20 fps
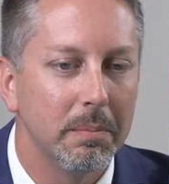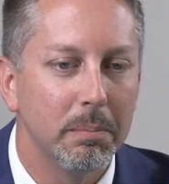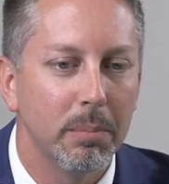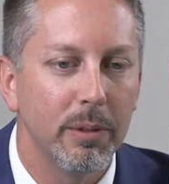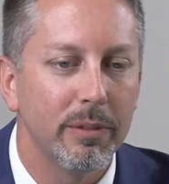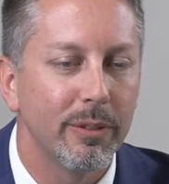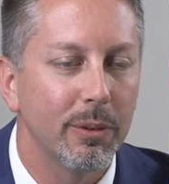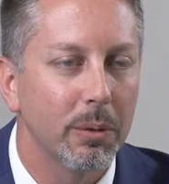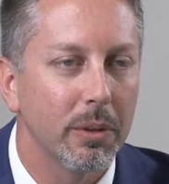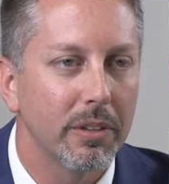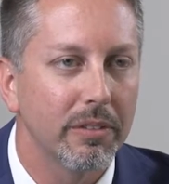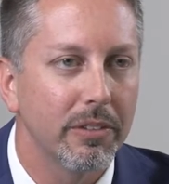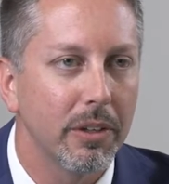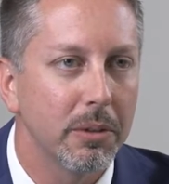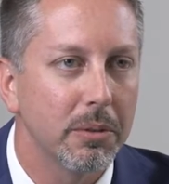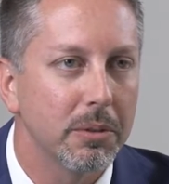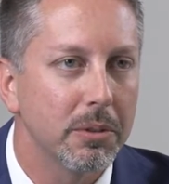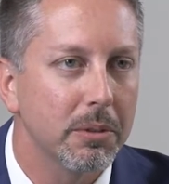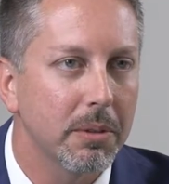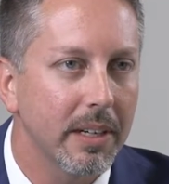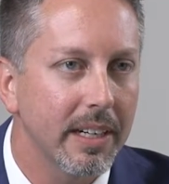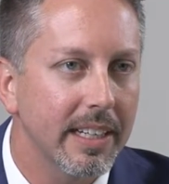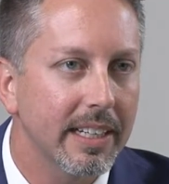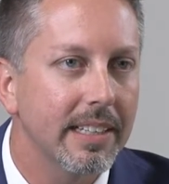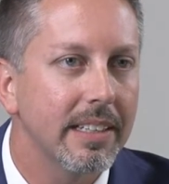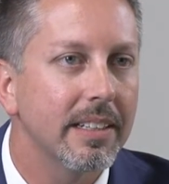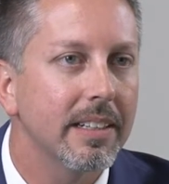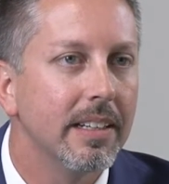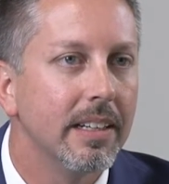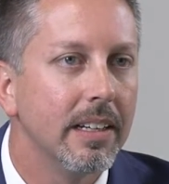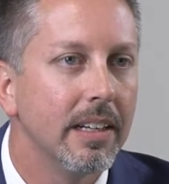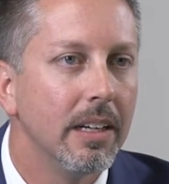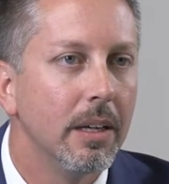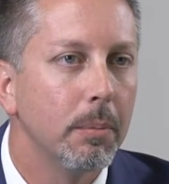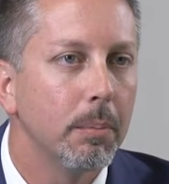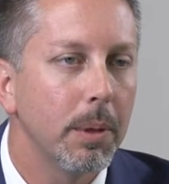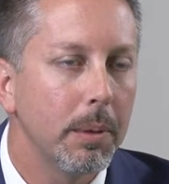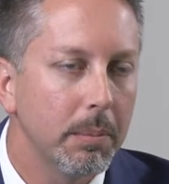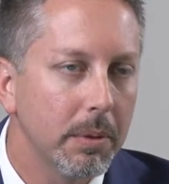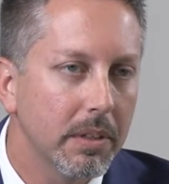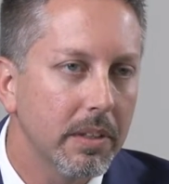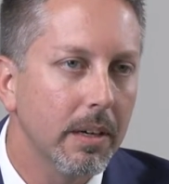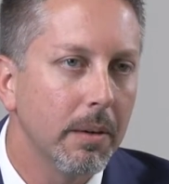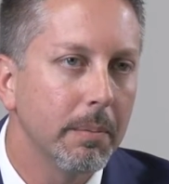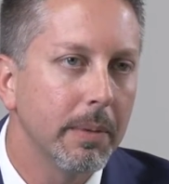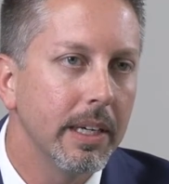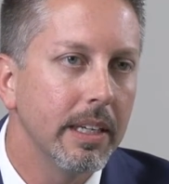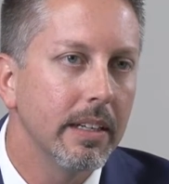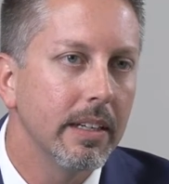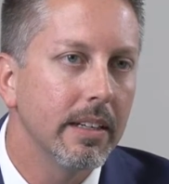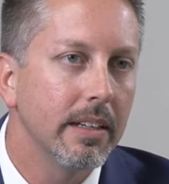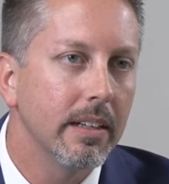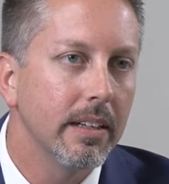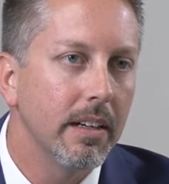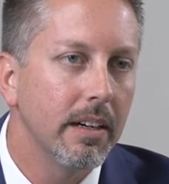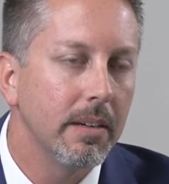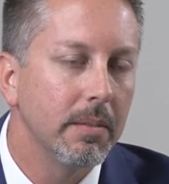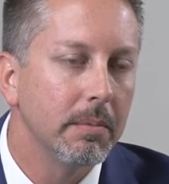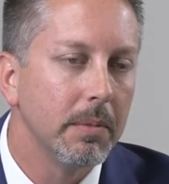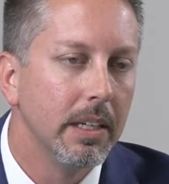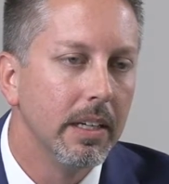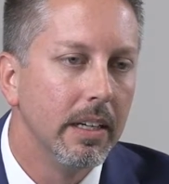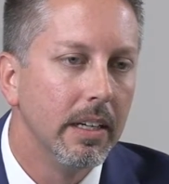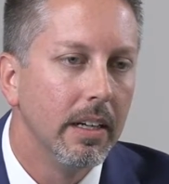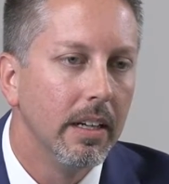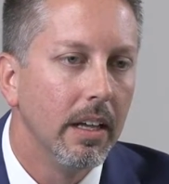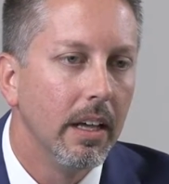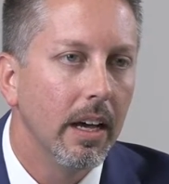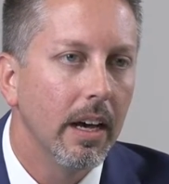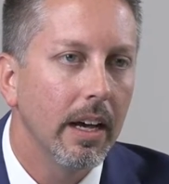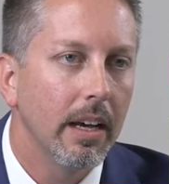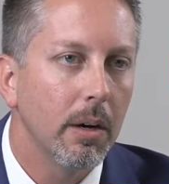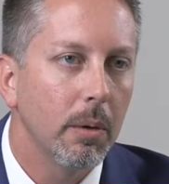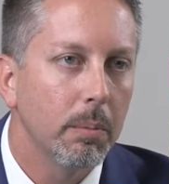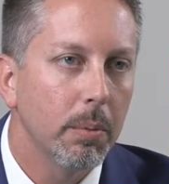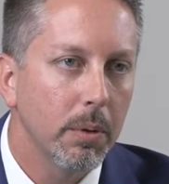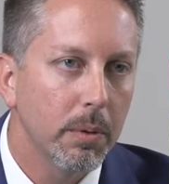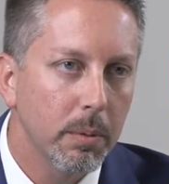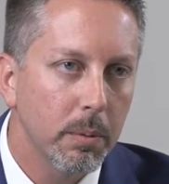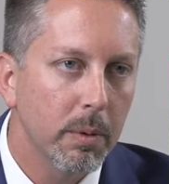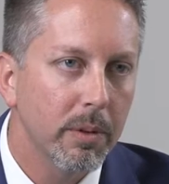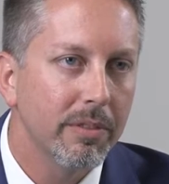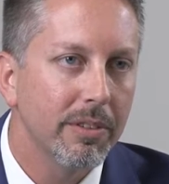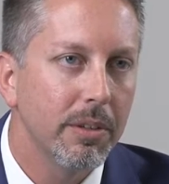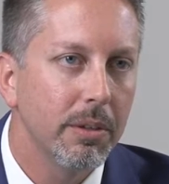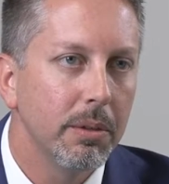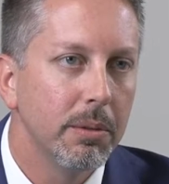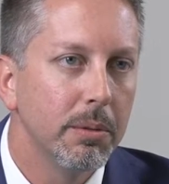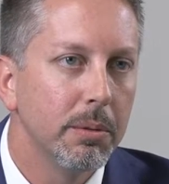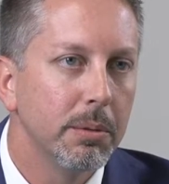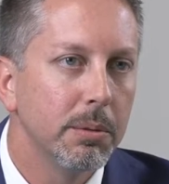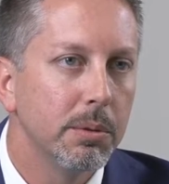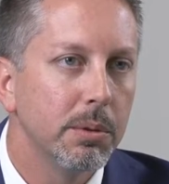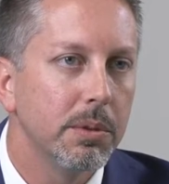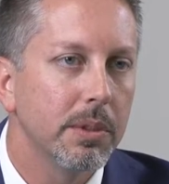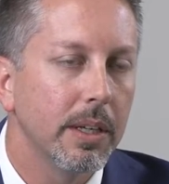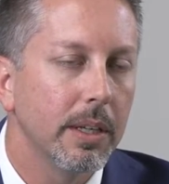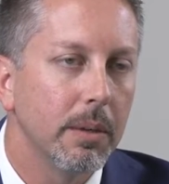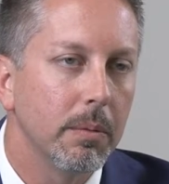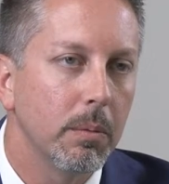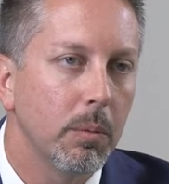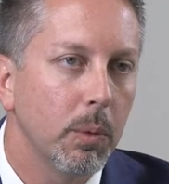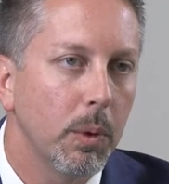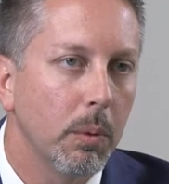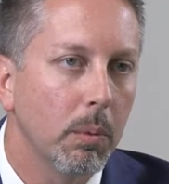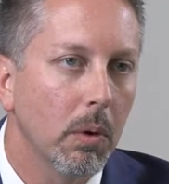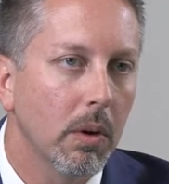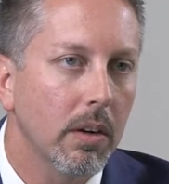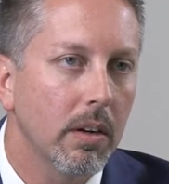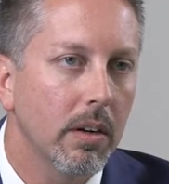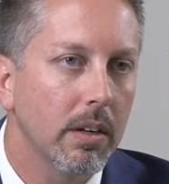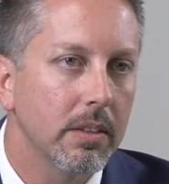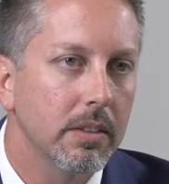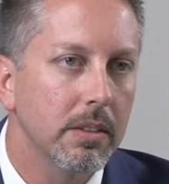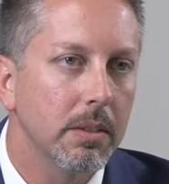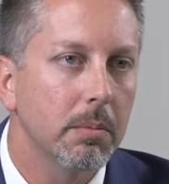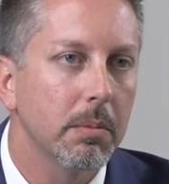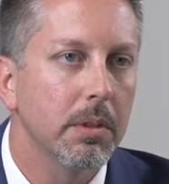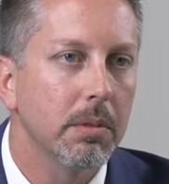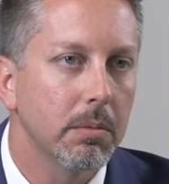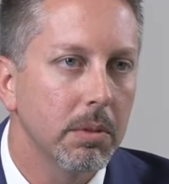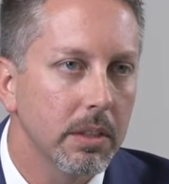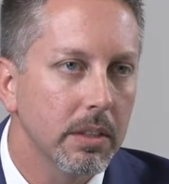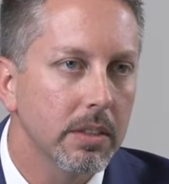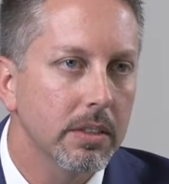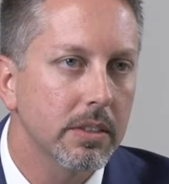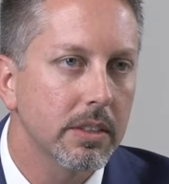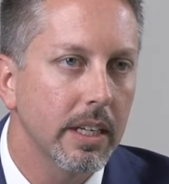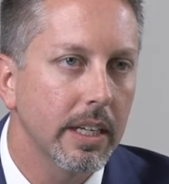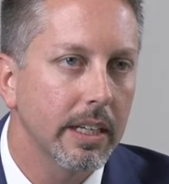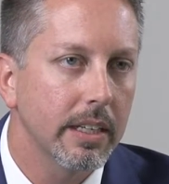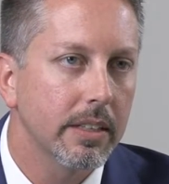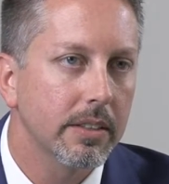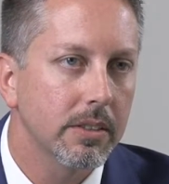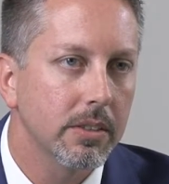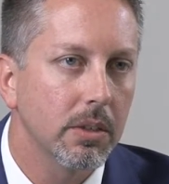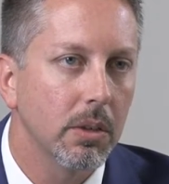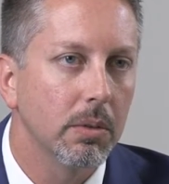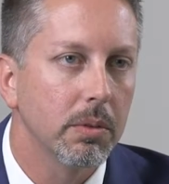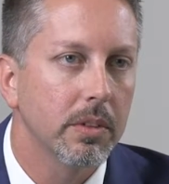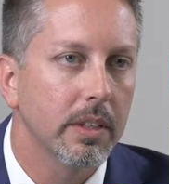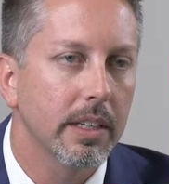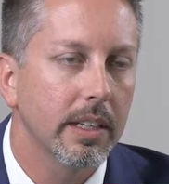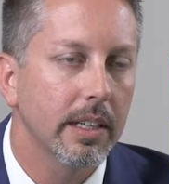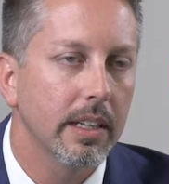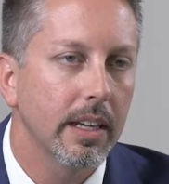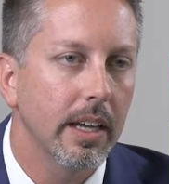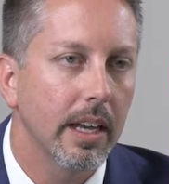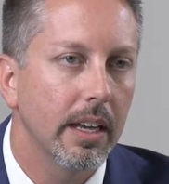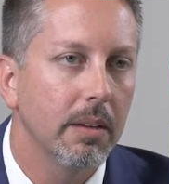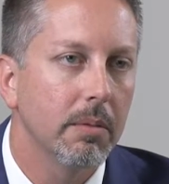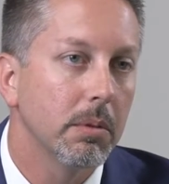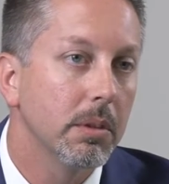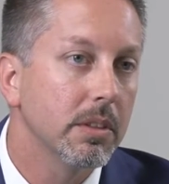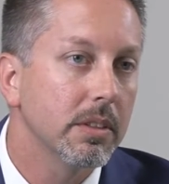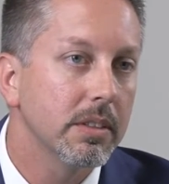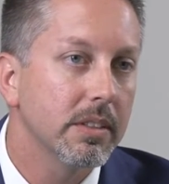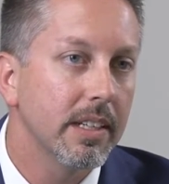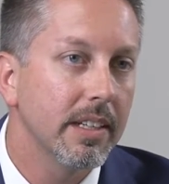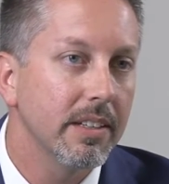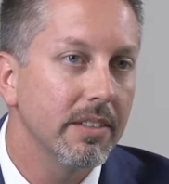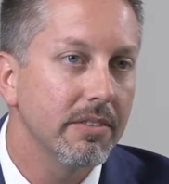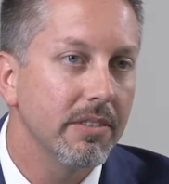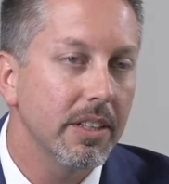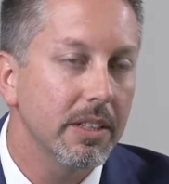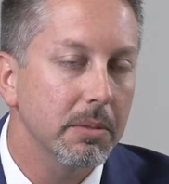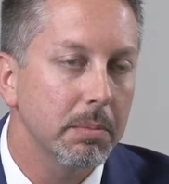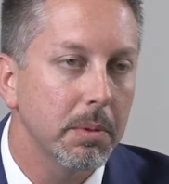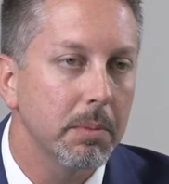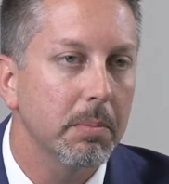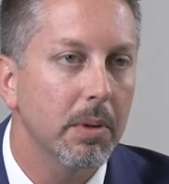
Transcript: before the phones ring and people come in, and I help with reviews, and we work on some of the real estate consulting and real estate investment